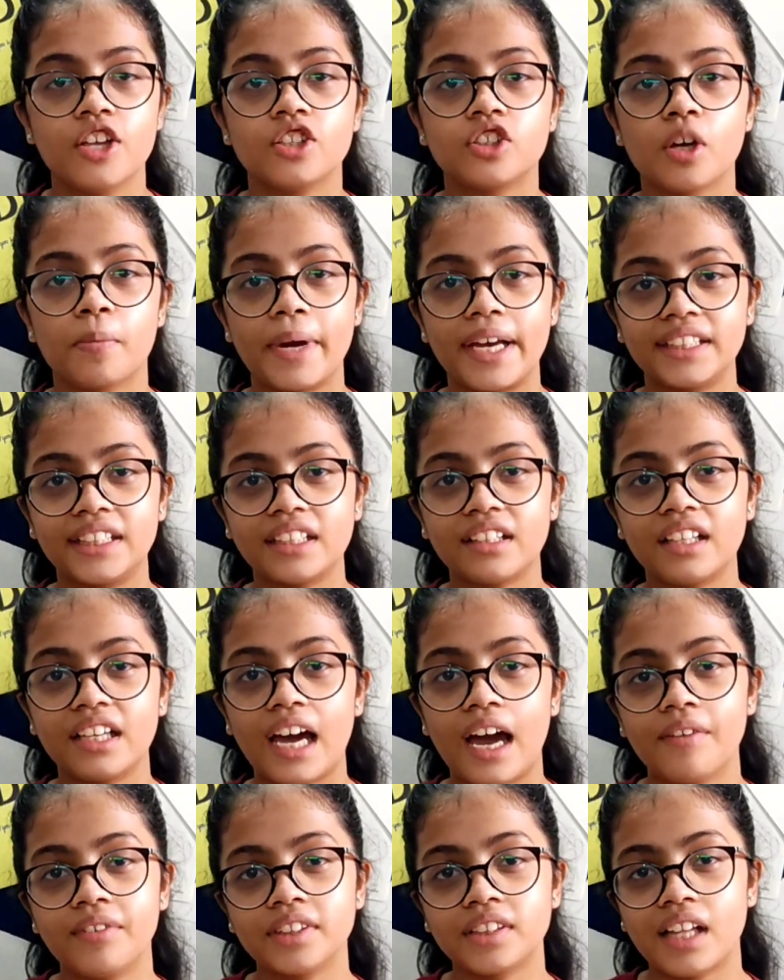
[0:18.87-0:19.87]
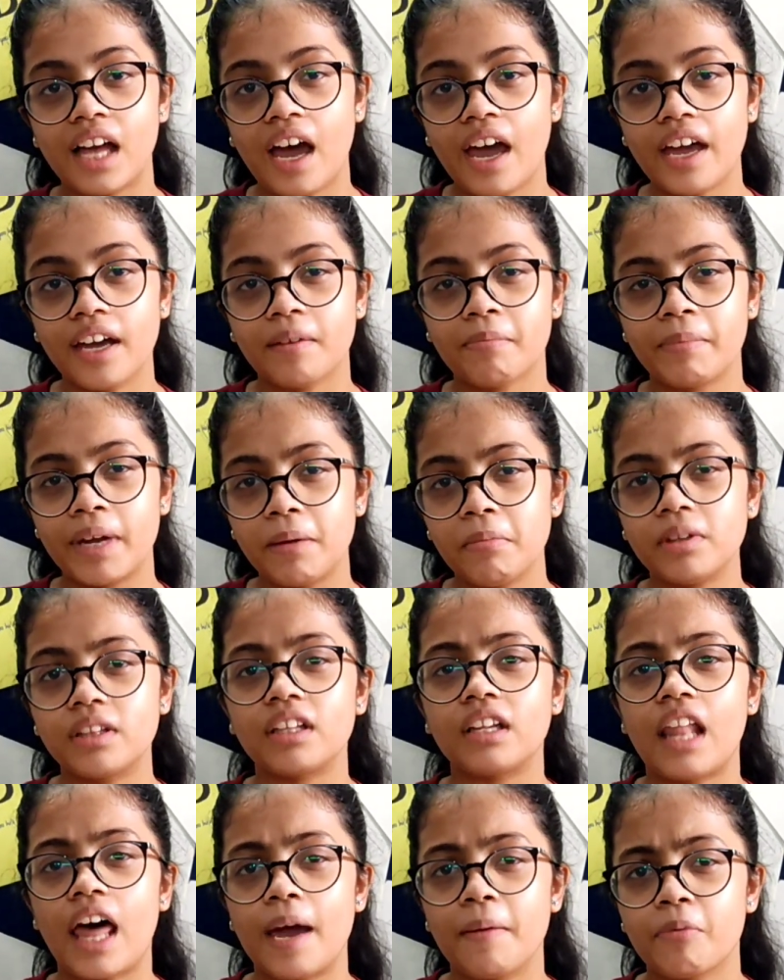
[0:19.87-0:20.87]
So basically, I was like, maybe
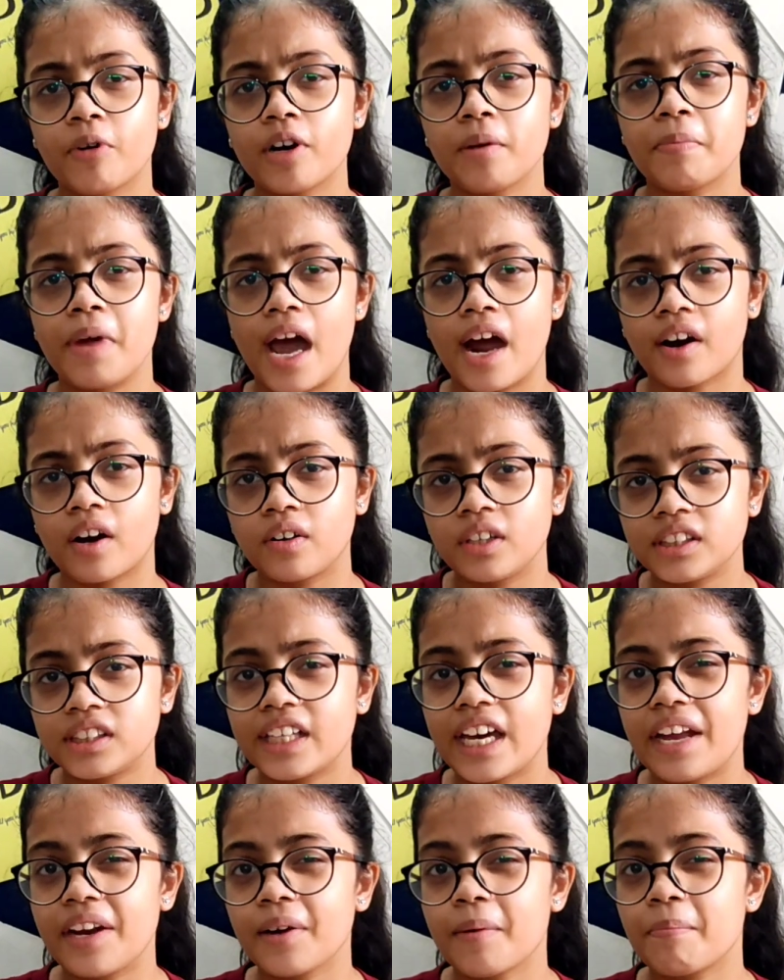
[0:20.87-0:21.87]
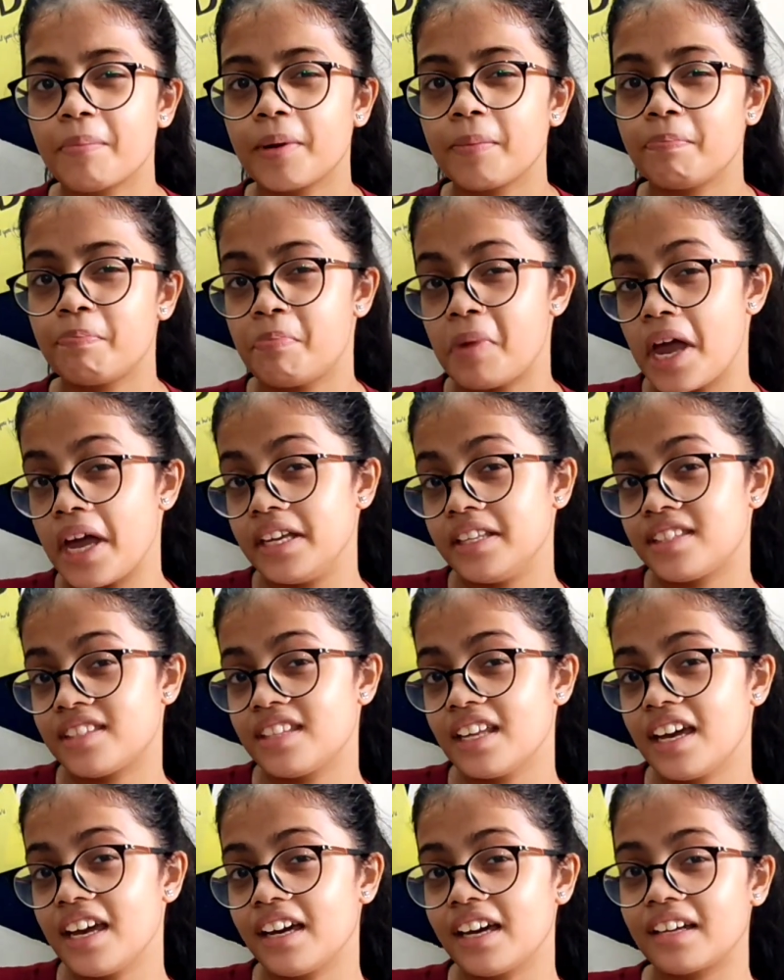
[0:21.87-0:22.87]
the library background is getting a bit
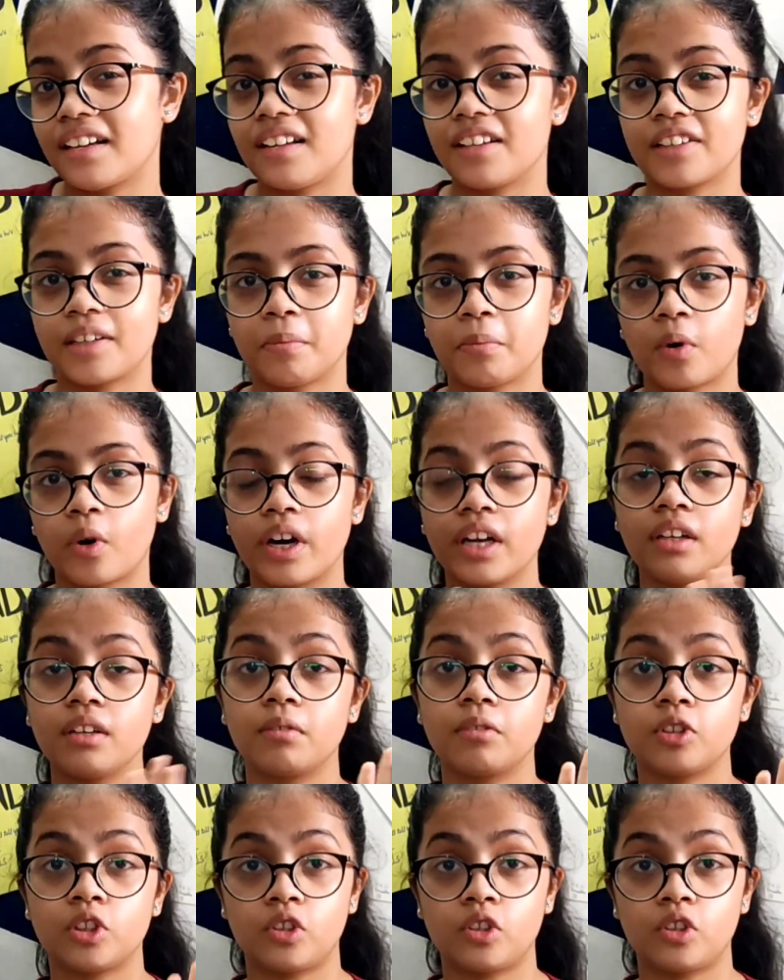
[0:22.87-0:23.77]
basic and a little boring.